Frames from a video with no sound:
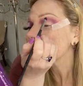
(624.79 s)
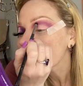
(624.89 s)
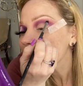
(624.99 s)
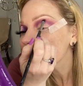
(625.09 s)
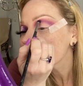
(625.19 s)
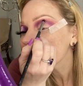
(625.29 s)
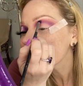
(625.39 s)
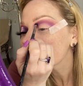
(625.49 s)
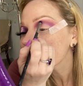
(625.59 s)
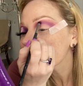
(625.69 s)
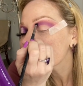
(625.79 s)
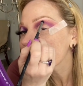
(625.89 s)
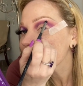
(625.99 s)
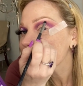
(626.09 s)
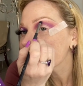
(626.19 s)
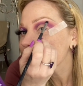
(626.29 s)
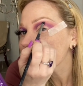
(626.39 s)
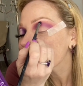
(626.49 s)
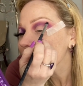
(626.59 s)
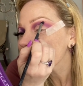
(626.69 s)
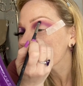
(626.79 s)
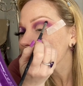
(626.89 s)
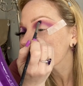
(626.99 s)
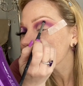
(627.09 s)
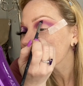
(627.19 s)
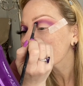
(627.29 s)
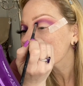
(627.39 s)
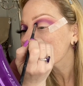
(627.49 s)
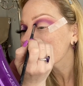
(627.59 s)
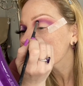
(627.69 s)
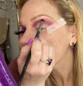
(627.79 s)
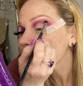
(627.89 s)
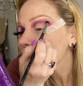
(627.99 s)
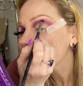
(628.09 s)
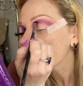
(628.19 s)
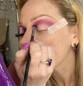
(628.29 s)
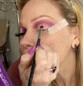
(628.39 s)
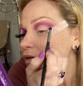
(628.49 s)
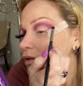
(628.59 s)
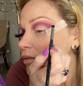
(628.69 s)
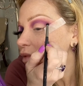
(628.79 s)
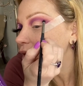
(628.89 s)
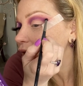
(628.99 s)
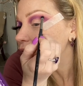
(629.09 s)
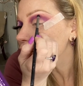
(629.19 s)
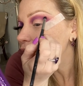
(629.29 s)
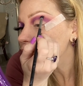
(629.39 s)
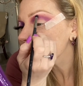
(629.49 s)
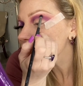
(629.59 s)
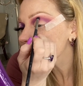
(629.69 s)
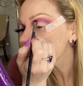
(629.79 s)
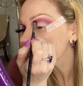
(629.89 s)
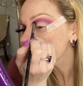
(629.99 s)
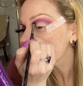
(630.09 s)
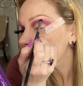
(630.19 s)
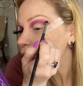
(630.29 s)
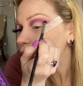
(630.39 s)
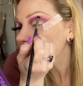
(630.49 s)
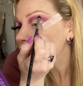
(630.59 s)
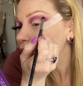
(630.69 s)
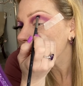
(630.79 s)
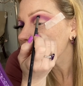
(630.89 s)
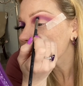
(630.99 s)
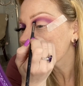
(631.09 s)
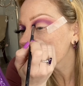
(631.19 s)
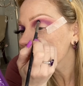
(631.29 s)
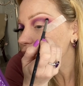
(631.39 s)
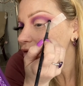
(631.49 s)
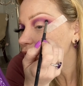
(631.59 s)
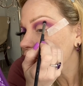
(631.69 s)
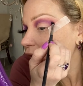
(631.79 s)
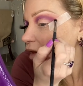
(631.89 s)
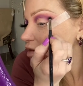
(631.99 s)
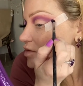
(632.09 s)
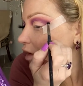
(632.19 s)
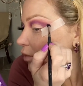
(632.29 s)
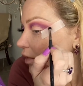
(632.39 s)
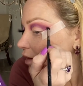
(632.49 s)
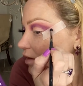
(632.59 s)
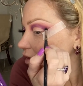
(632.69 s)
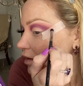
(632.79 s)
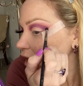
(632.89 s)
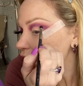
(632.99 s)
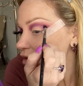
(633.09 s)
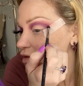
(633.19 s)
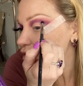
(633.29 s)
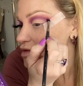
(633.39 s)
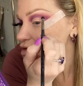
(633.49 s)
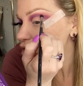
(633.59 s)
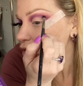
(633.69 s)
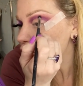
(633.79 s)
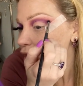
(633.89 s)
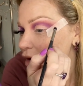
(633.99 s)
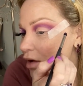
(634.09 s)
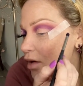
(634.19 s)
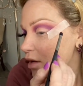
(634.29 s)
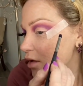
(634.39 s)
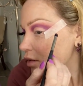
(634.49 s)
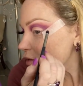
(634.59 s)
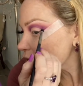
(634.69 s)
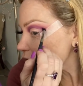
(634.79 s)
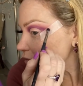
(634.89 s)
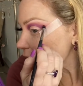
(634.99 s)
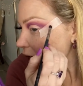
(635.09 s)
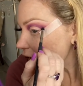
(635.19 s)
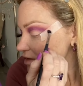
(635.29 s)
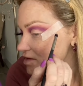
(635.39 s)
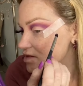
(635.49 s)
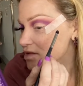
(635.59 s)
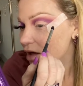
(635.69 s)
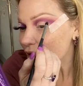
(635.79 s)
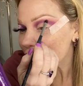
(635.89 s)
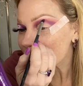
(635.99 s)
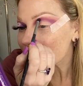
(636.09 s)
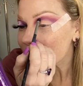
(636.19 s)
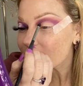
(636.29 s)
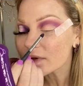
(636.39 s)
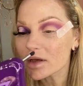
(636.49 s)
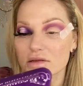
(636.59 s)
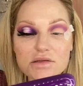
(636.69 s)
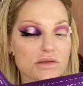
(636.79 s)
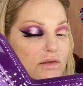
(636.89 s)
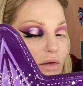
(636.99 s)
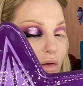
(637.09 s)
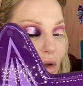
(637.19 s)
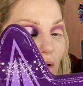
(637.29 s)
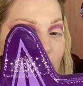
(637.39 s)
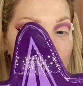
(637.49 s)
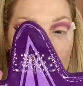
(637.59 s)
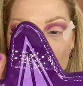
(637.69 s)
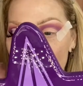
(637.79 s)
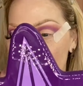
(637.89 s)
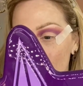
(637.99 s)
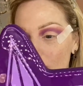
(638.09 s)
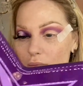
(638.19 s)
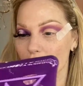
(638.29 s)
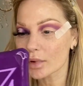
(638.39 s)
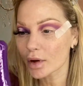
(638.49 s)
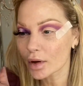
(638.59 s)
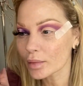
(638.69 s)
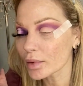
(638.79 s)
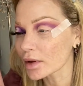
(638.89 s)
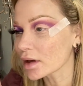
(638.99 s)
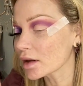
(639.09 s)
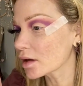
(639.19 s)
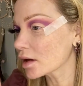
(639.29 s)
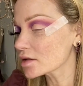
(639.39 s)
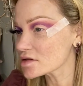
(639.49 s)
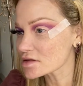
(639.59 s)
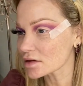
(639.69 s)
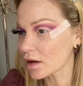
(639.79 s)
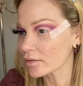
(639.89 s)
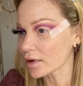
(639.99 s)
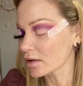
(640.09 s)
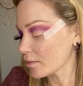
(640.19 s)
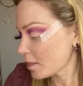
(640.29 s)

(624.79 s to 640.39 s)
You can see where I'm going with this better. Isn't it pretty? It's so pretty, all blend, these colors all blended together. They're so pastel, but still like purpley. I just love it.